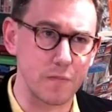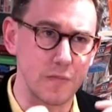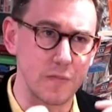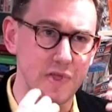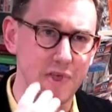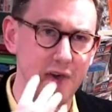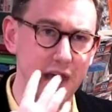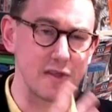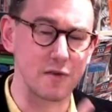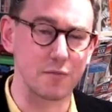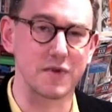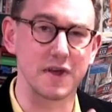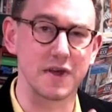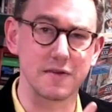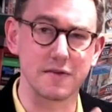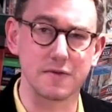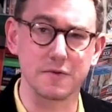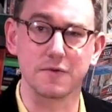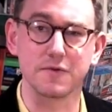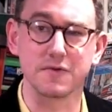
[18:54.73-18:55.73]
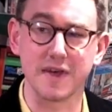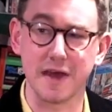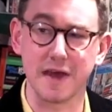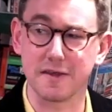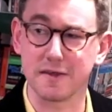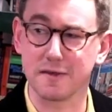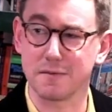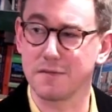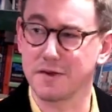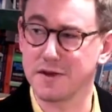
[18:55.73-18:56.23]
that's when I thought,
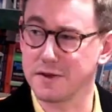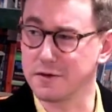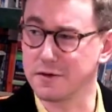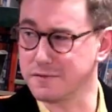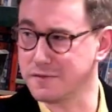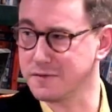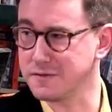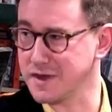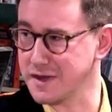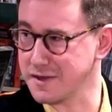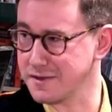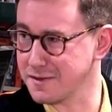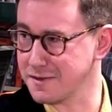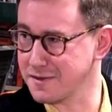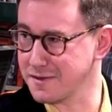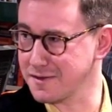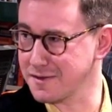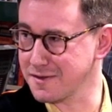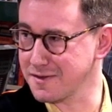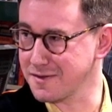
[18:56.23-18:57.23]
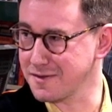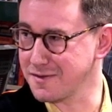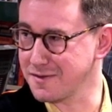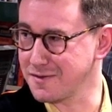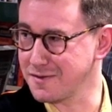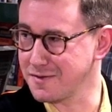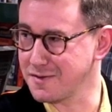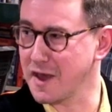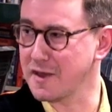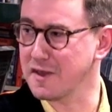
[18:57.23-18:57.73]
that's my novel, that's
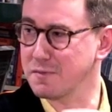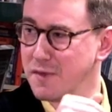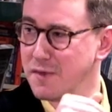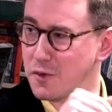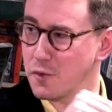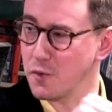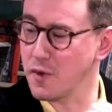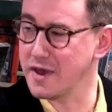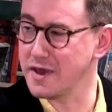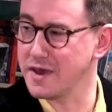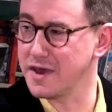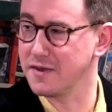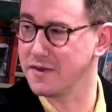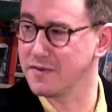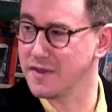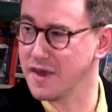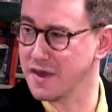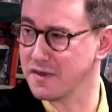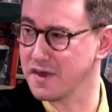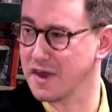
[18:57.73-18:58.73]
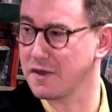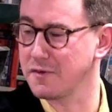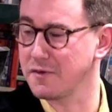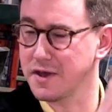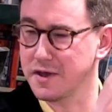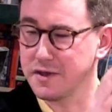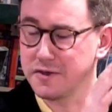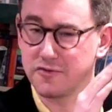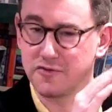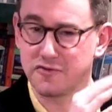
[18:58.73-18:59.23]
my way in, that's how
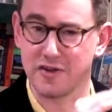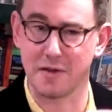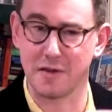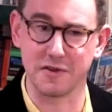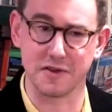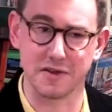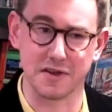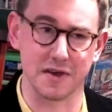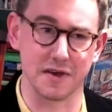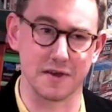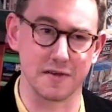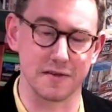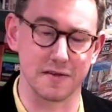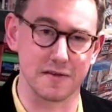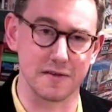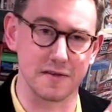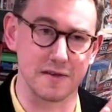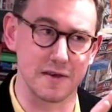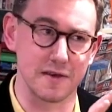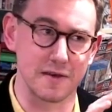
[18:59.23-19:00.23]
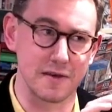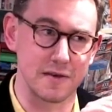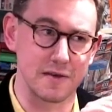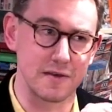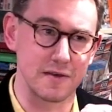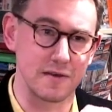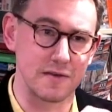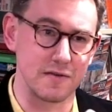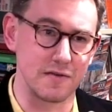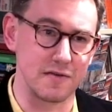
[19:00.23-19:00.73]
I dramatize
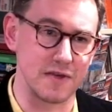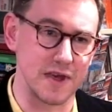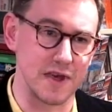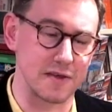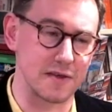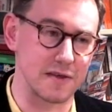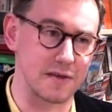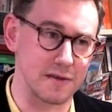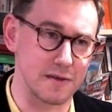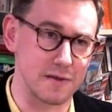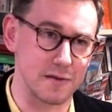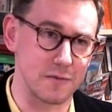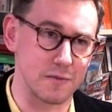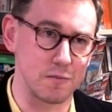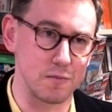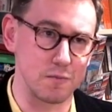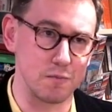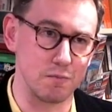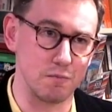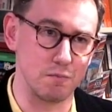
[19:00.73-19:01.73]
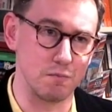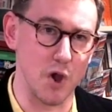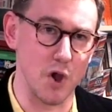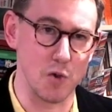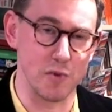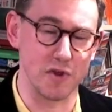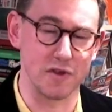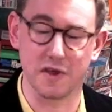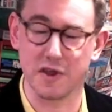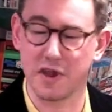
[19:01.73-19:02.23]
this
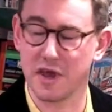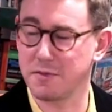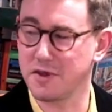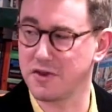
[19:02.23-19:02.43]
moment that I'm